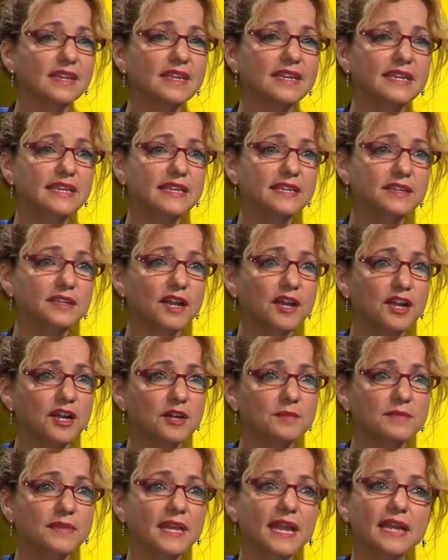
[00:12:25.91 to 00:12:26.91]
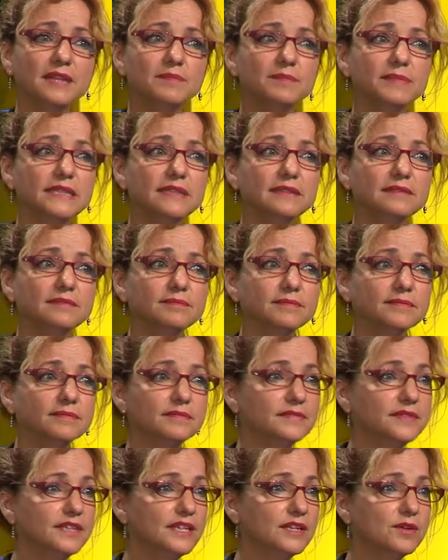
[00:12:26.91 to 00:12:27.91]
he um, had been,
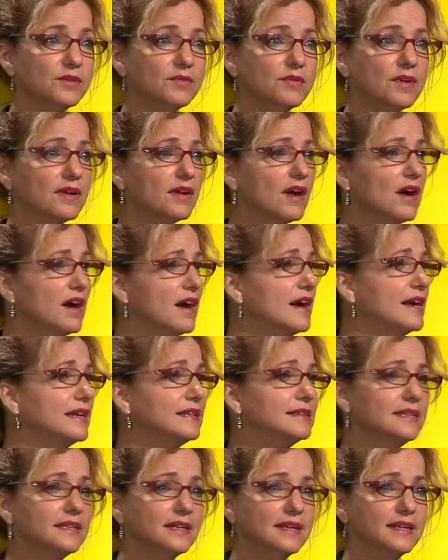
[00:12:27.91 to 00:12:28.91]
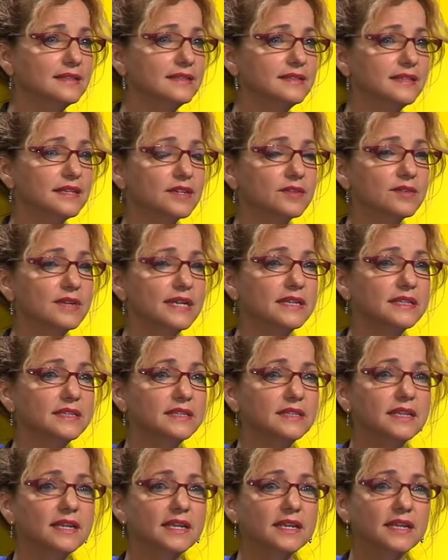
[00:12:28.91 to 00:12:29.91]
you know, highly, highly
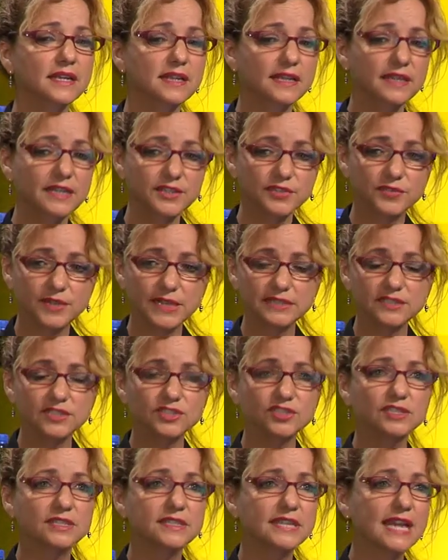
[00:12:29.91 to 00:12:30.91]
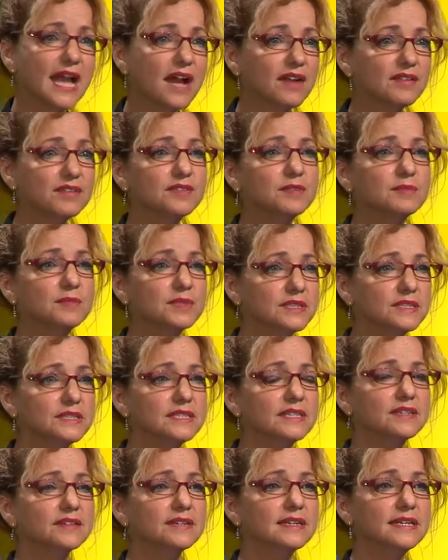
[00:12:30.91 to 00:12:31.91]
decorated. He transitioned out of the
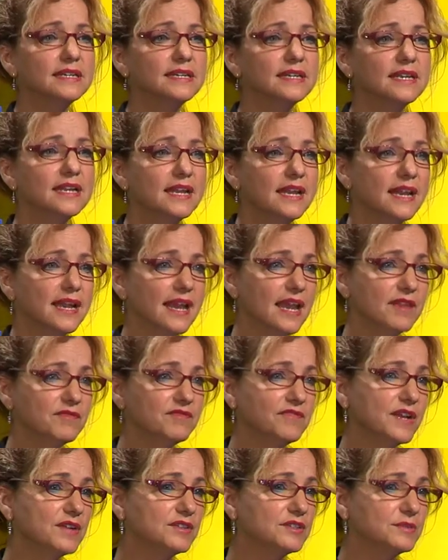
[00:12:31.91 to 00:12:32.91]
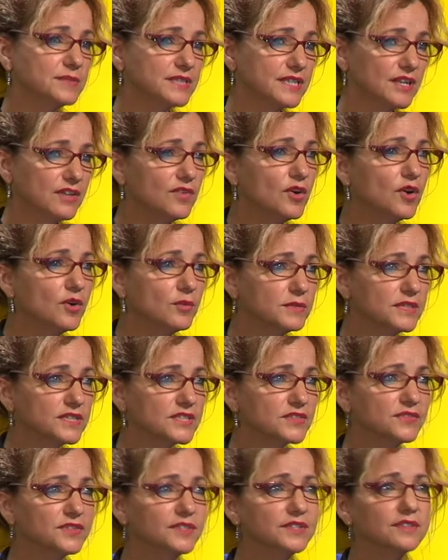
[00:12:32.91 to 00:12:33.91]
military and found himself
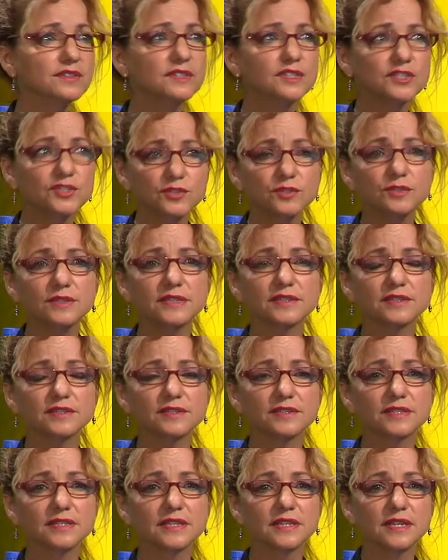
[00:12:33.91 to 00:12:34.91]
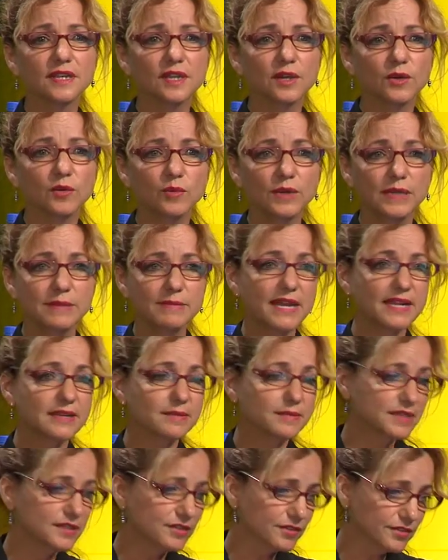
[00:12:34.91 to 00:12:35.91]
homeless for nearly two years. We met
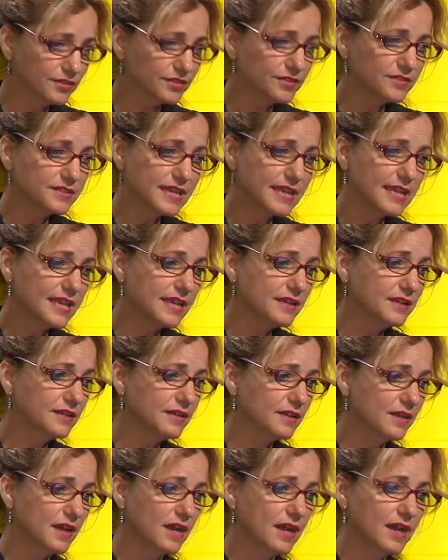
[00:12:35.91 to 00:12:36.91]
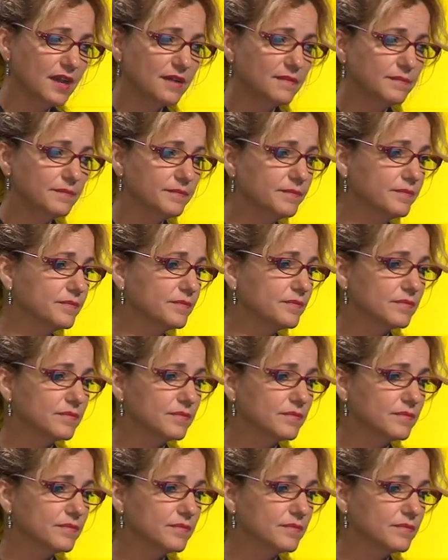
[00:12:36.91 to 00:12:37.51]
him at an Earth Day, um,